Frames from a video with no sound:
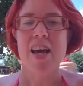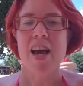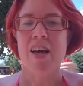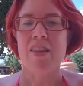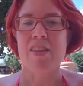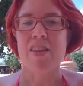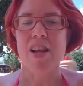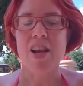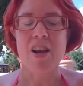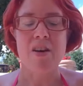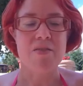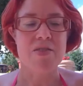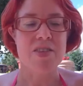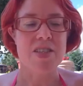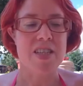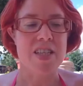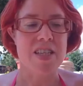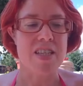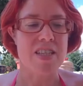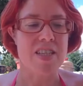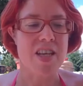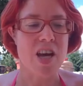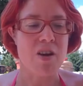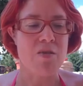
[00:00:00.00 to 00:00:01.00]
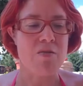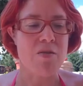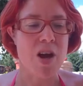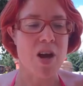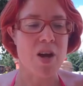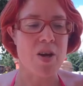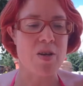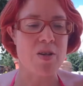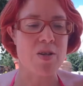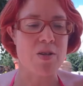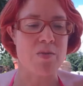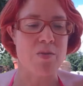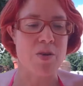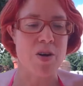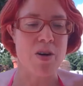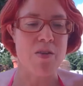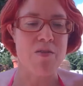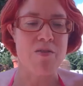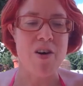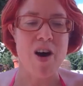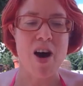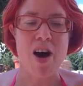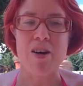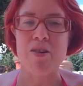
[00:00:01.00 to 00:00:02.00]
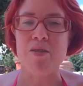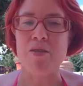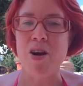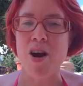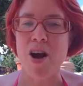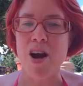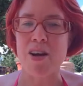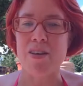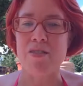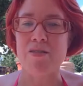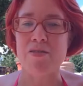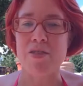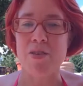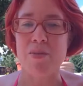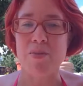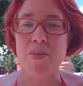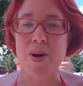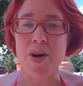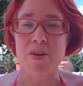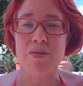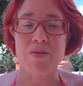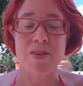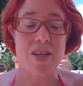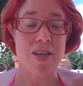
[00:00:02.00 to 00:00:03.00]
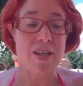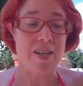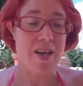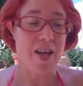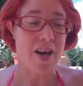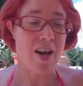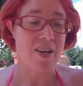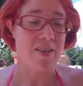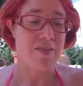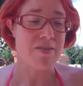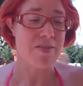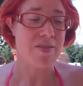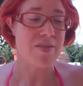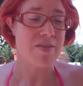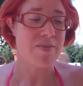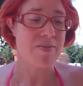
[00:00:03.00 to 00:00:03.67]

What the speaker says: and the love scenes I wrote were a far cry from my real life.